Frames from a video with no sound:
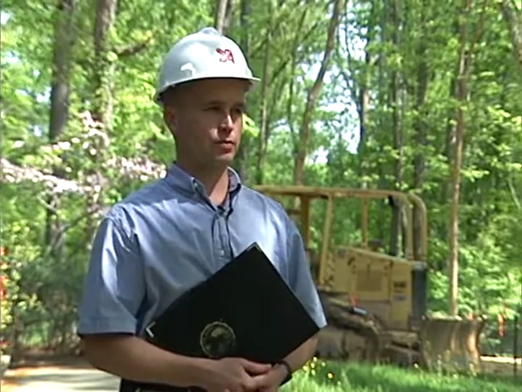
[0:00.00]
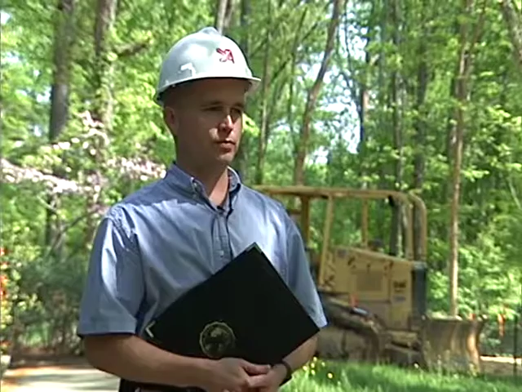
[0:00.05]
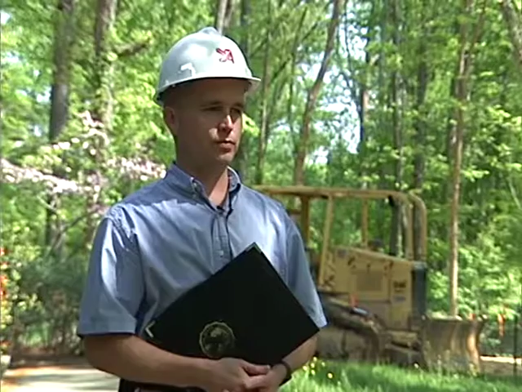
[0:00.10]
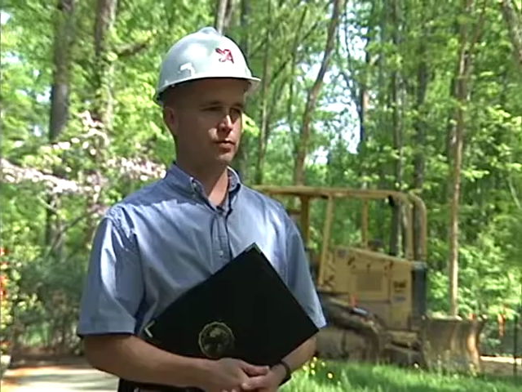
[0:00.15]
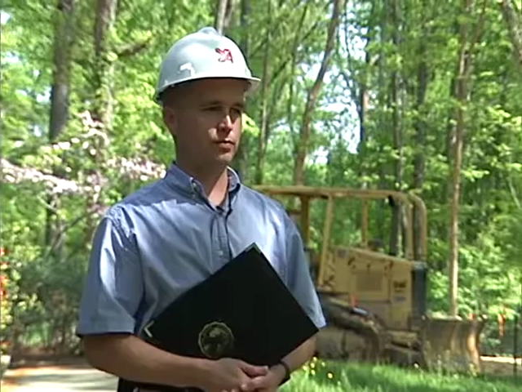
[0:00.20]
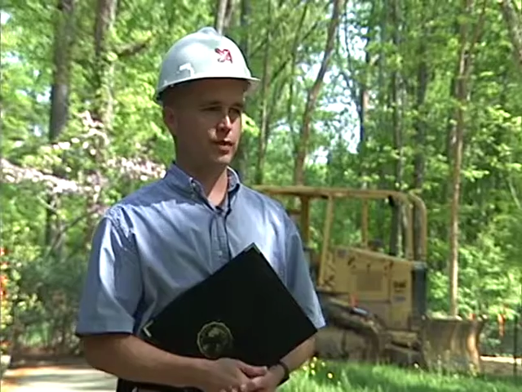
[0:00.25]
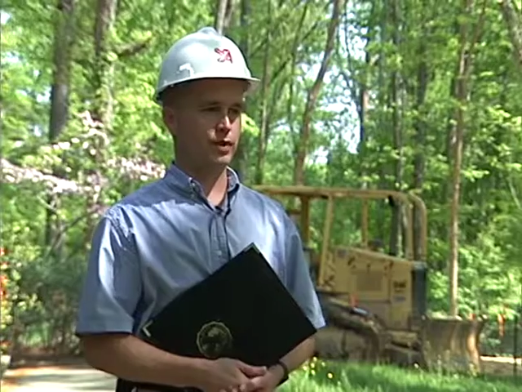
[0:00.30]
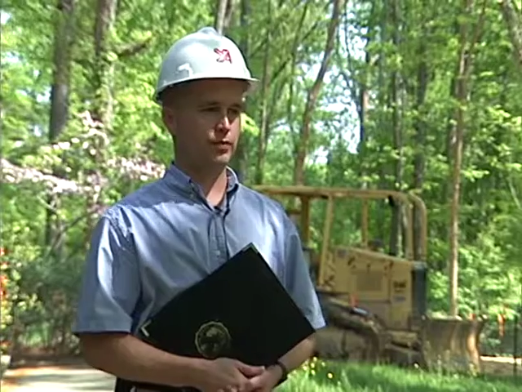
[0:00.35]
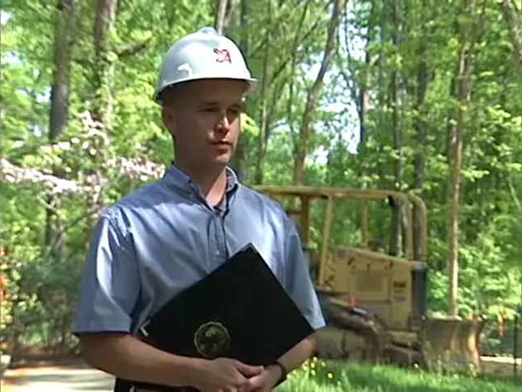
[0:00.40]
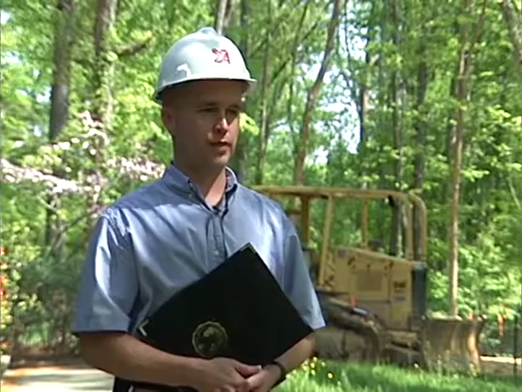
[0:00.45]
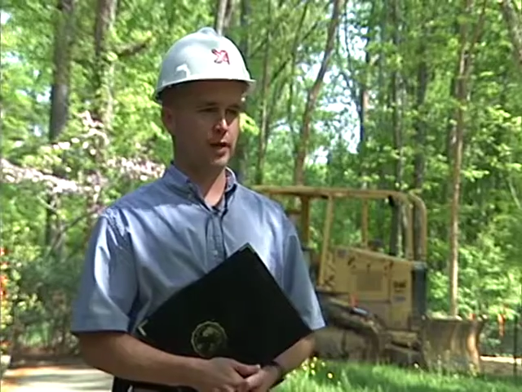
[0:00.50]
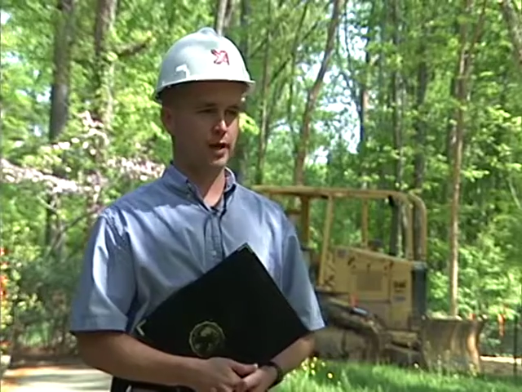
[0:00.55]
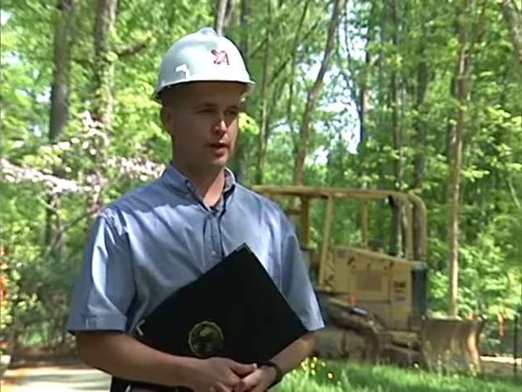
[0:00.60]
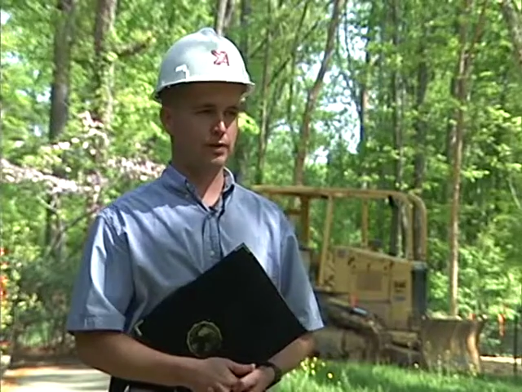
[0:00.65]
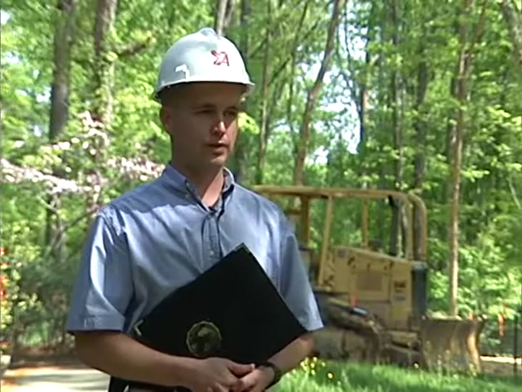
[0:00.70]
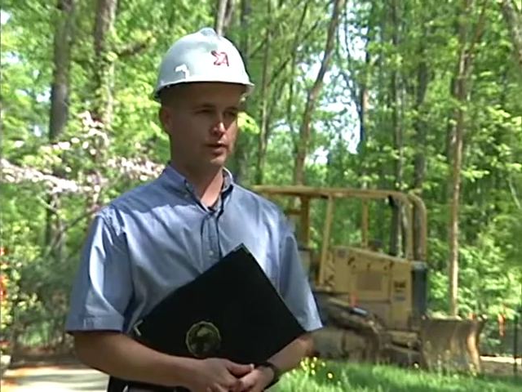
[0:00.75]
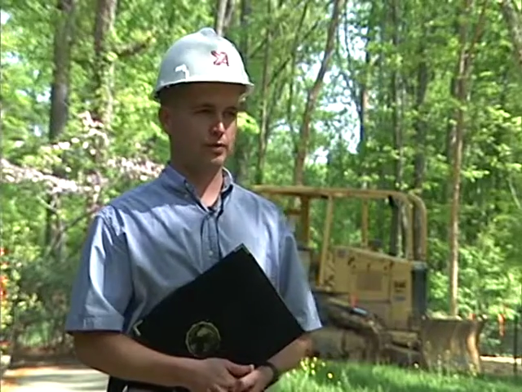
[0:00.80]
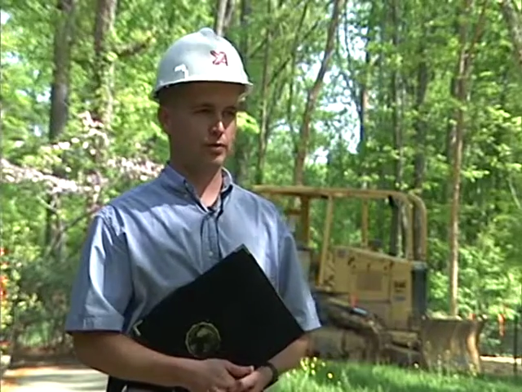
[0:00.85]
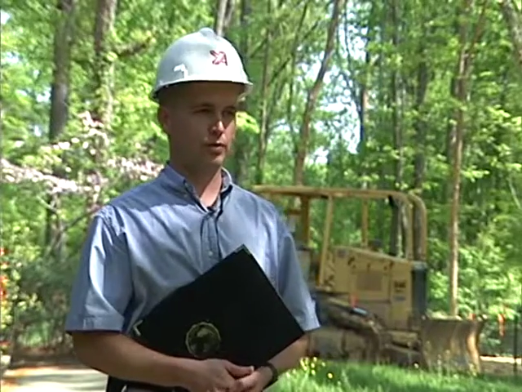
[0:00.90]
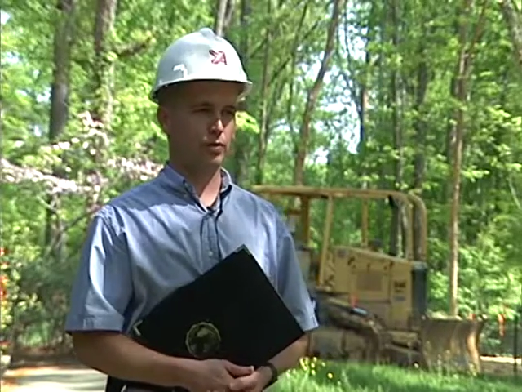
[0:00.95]

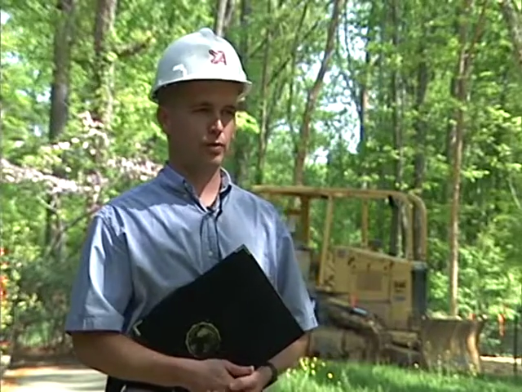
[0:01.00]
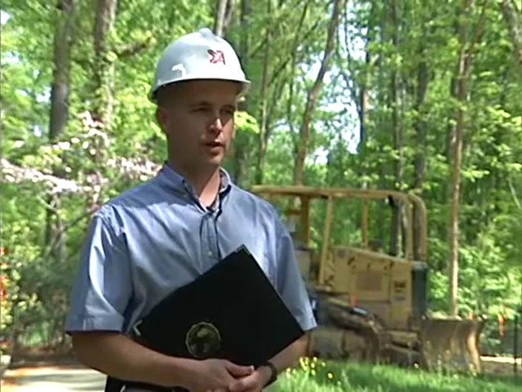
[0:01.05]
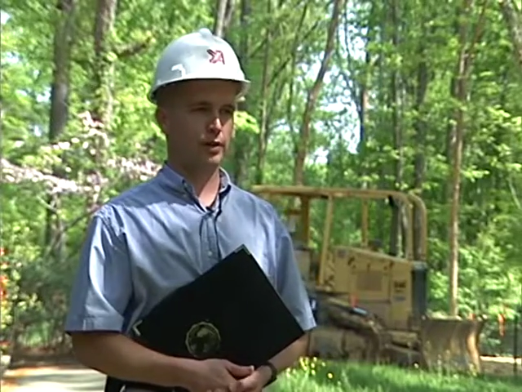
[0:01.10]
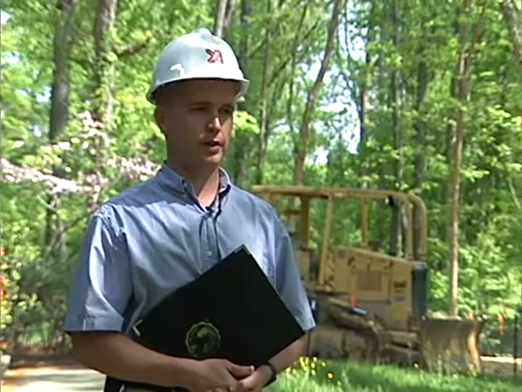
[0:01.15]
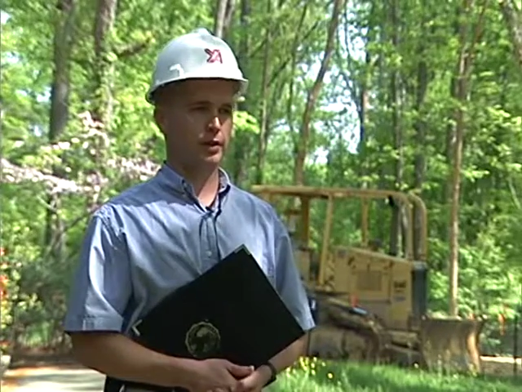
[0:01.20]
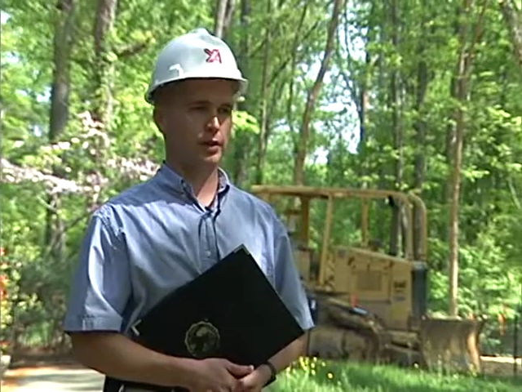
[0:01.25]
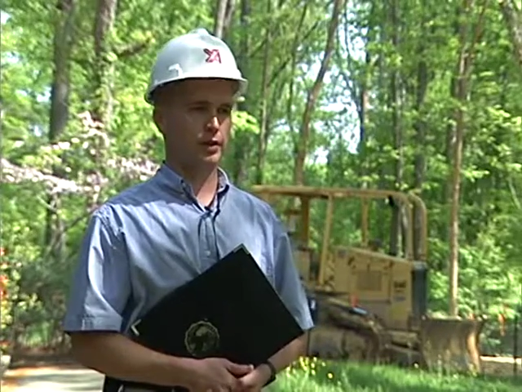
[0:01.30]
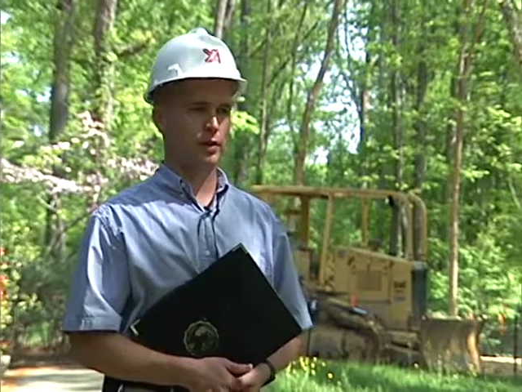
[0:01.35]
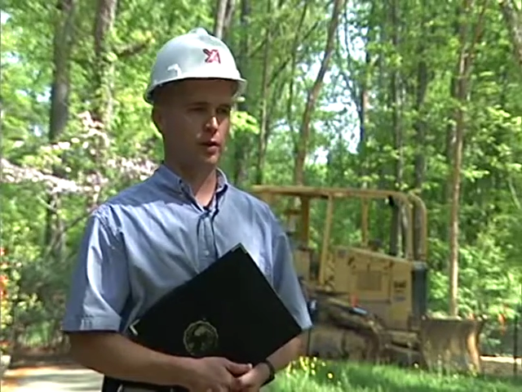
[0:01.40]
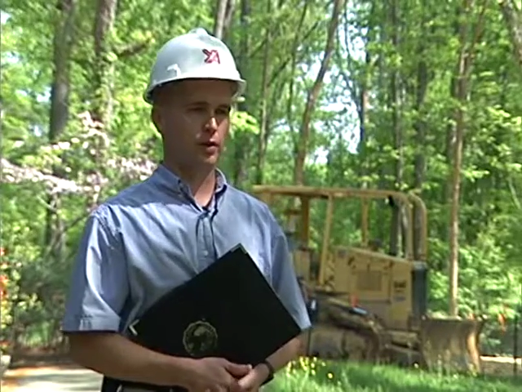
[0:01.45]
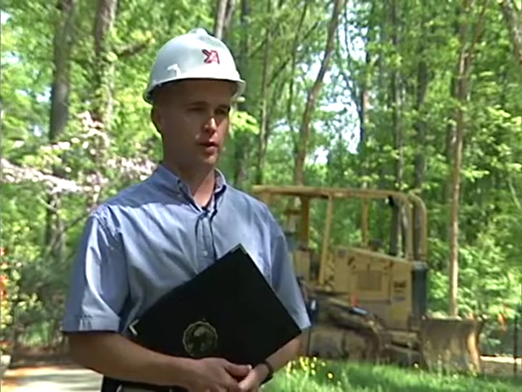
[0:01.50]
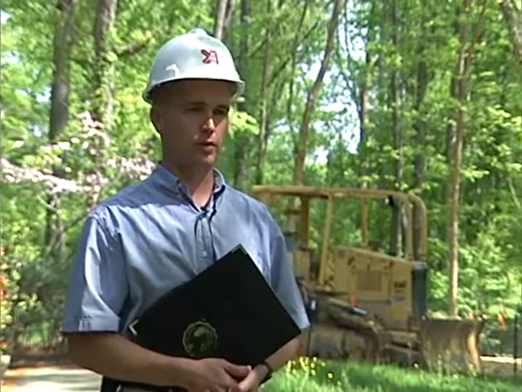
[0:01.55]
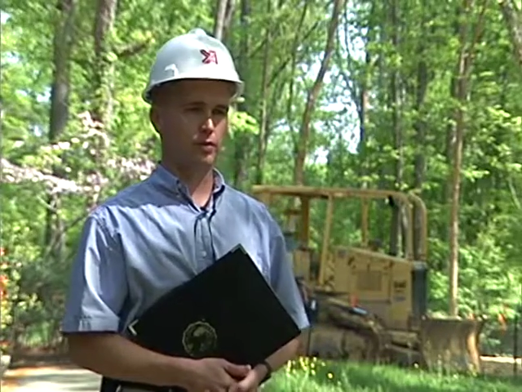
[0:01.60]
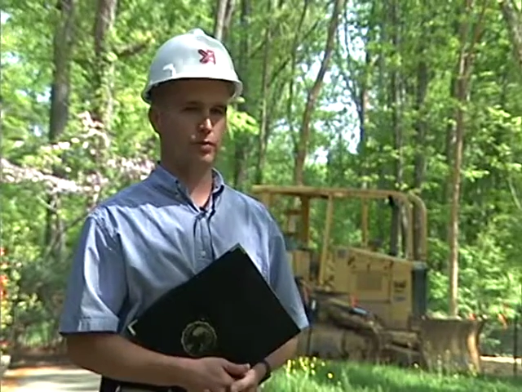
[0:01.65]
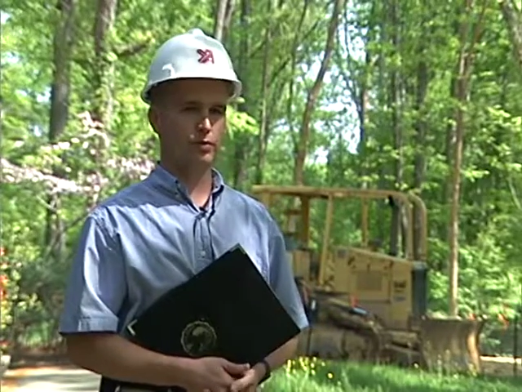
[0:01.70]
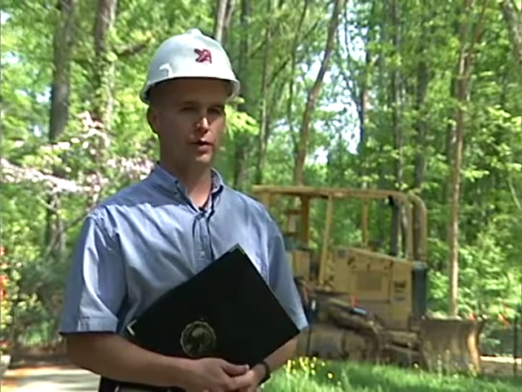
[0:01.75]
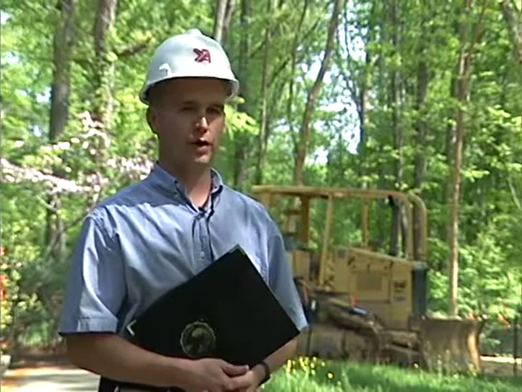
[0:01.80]
Advantages to working on